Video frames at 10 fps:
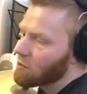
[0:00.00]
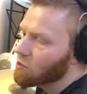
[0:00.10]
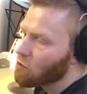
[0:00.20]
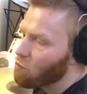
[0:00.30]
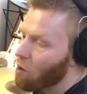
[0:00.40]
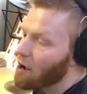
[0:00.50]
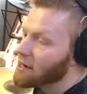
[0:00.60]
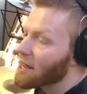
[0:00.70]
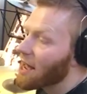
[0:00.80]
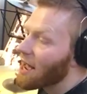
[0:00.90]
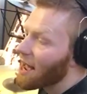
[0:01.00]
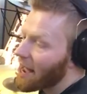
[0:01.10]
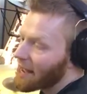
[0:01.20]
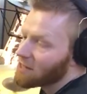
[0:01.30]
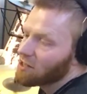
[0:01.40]
So 1
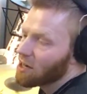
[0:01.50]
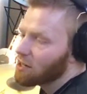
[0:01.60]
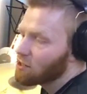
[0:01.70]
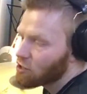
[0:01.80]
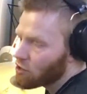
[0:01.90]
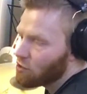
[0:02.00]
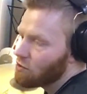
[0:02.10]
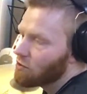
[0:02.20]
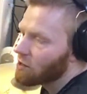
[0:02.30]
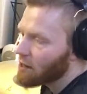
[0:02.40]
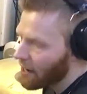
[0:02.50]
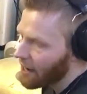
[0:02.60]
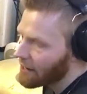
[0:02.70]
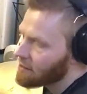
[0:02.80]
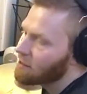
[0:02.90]
and 2
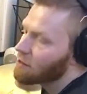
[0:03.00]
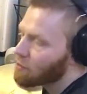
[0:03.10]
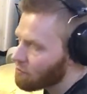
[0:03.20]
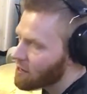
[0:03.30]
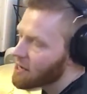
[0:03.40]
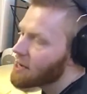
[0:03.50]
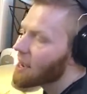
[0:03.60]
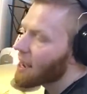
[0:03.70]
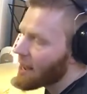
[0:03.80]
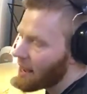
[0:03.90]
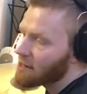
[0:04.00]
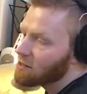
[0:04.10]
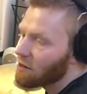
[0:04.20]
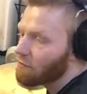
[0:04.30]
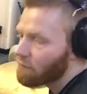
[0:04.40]
and 3
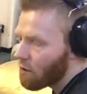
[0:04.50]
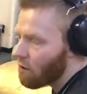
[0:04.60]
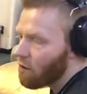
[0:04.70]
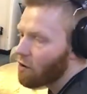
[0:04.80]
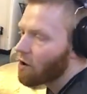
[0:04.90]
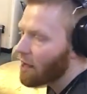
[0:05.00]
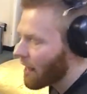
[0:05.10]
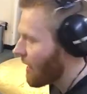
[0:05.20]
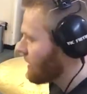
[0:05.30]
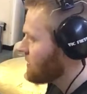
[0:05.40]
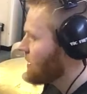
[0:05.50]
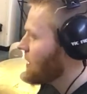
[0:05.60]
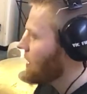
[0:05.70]
and 4 and.